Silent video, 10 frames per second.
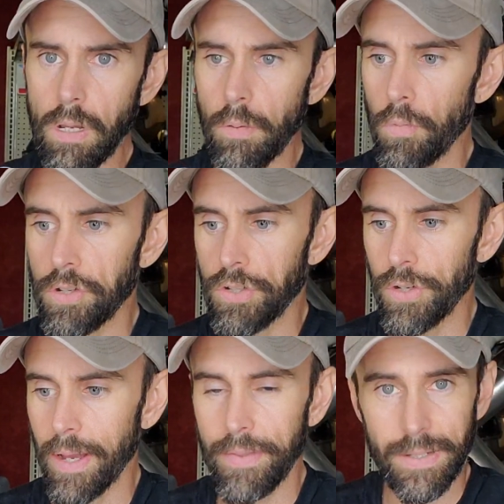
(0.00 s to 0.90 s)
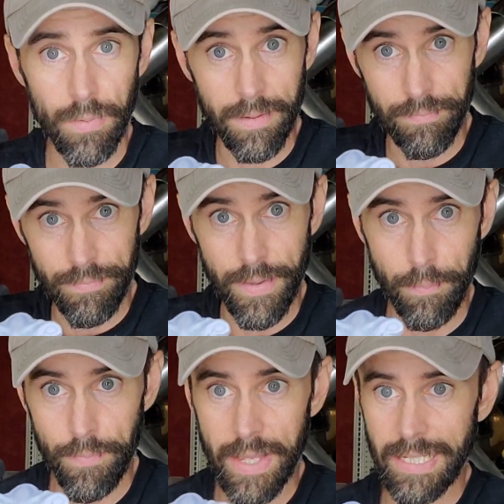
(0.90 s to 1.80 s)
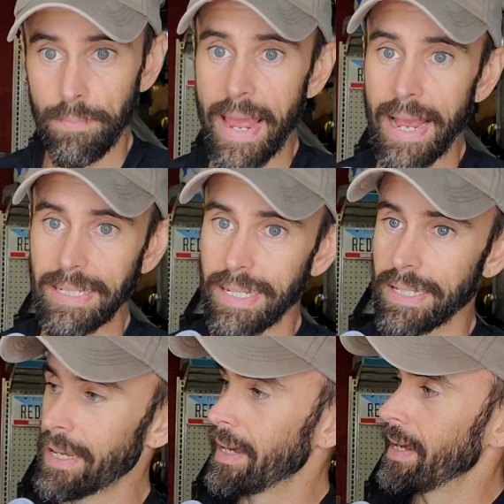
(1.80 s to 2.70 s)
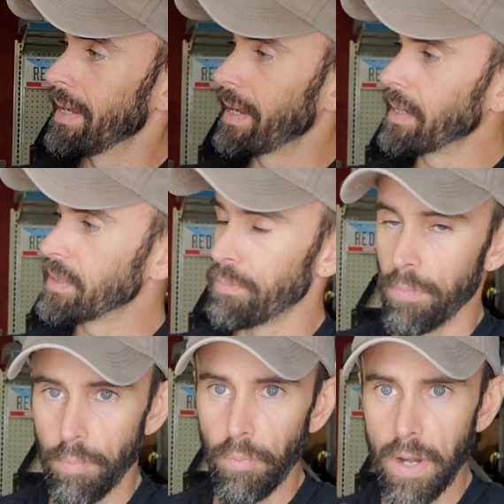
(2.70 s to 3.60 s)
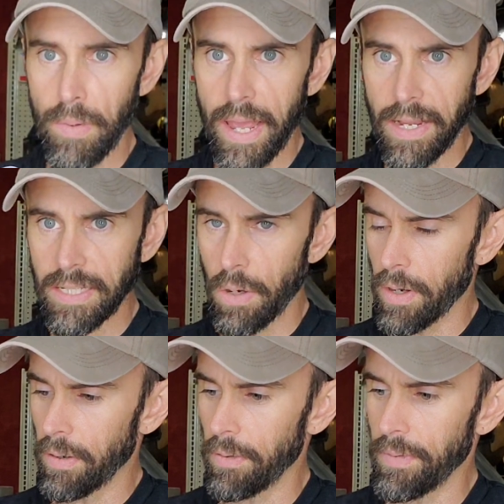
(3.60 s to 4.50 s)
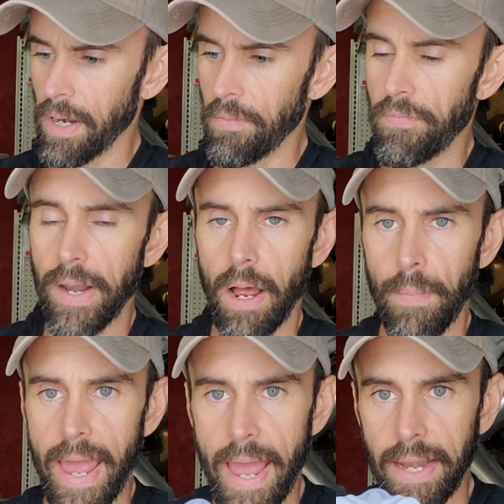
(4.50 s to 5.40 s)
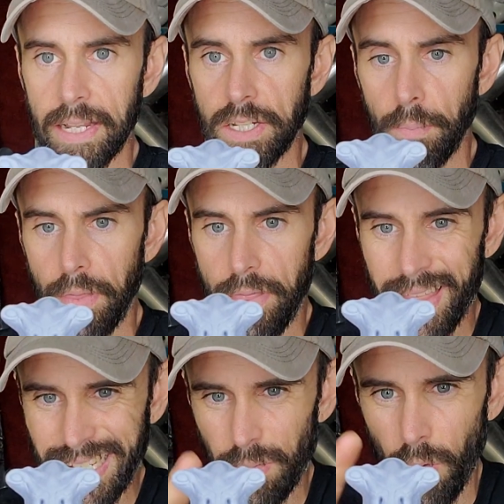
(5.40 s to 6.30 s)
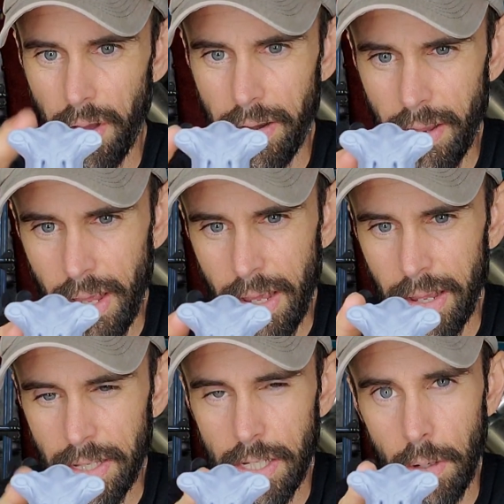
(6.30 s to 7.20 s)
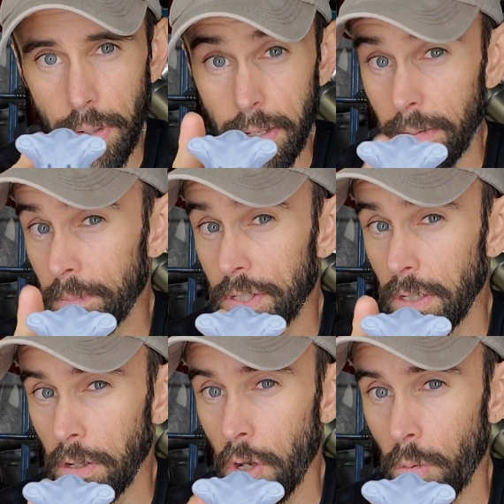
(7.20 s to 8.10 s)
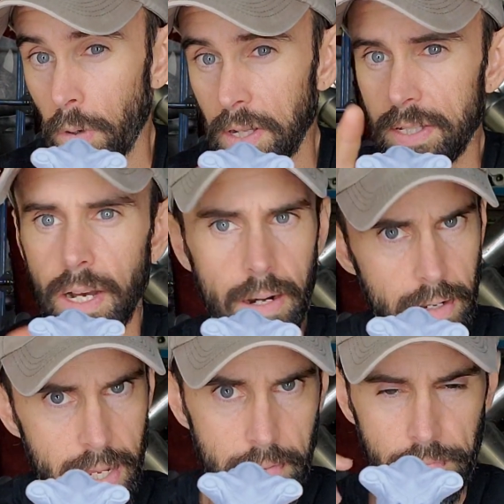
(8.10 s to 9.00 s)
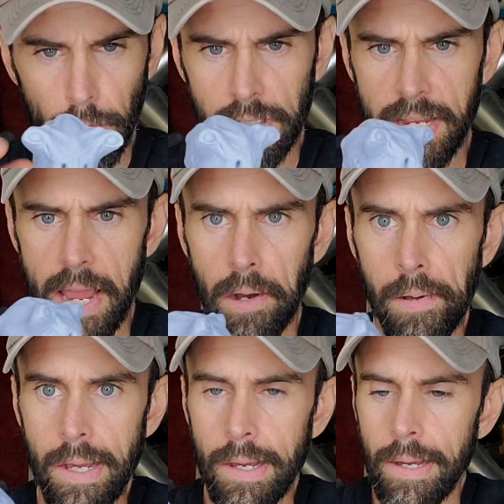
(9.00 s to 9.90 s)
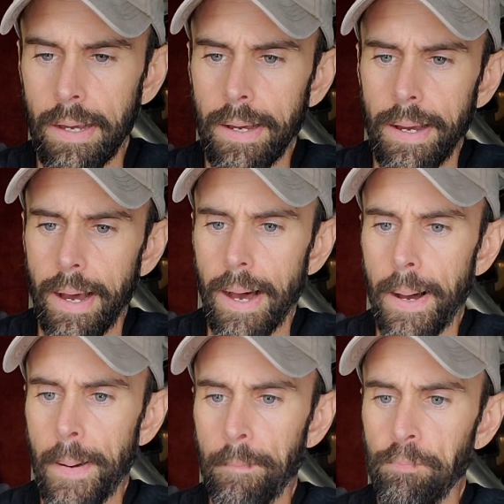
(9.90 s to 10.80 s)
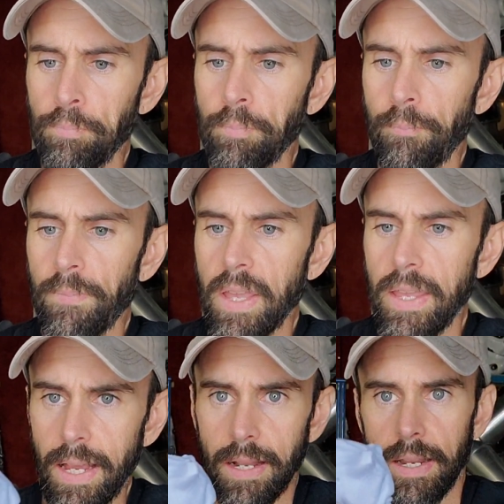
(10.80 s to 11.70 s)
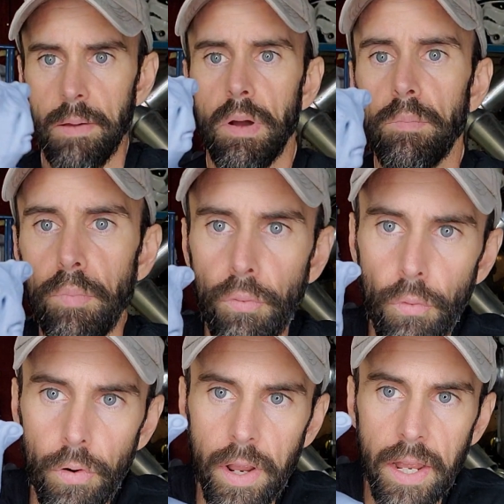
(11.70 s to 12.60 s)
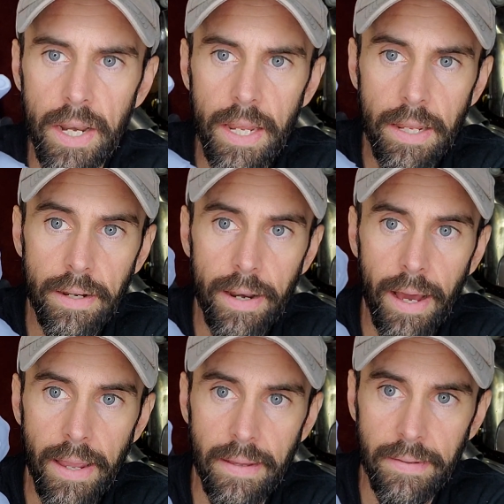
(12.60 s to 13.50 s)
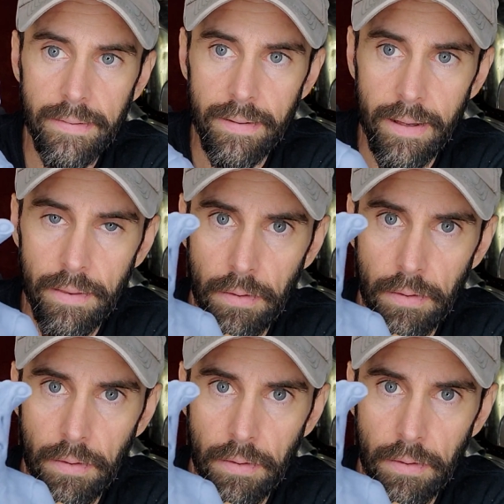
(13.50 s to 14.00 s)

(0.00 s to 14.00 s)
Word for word: which uh, this one, the, this mask is is pretty big, so it'll you know fit on my head easier. But this one is going to be silicone when it's done. Again, full scale. Um, yeah, it came out pretty nice. Uh, the